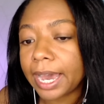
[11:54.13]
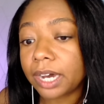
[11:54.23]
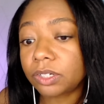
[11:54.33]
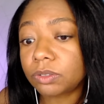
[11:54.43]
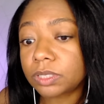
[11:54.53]

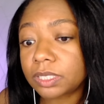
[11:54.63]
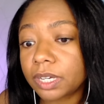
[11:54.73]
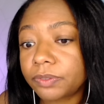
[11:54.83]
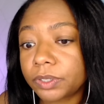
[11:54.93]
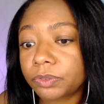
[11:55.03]
how you
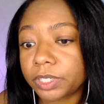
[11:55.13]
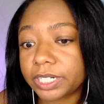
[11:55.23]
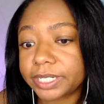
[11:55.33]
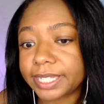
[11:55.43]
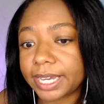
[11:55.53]
suffered for
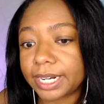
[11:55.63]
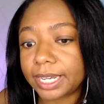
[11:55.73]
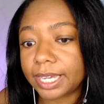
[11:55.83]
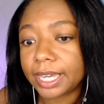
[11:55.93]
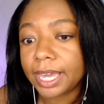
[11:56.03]
your
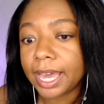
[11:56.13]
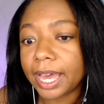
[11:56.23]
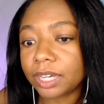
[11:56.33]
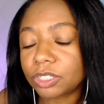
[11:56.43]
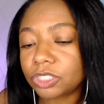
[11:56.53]
sanity,
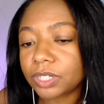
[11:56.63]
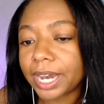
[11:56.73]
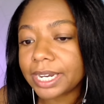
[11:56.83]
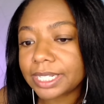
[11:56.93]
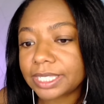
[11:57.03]
how you
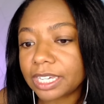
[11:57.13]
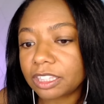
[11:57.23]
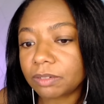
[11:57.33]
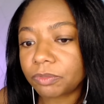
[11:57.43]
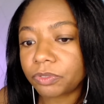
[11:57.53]
tried to set
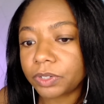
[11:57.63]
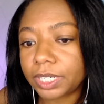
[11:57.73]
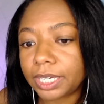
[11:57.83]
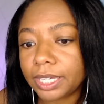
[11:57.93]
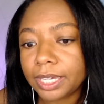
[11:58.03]
them
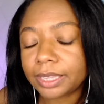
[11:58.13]
free.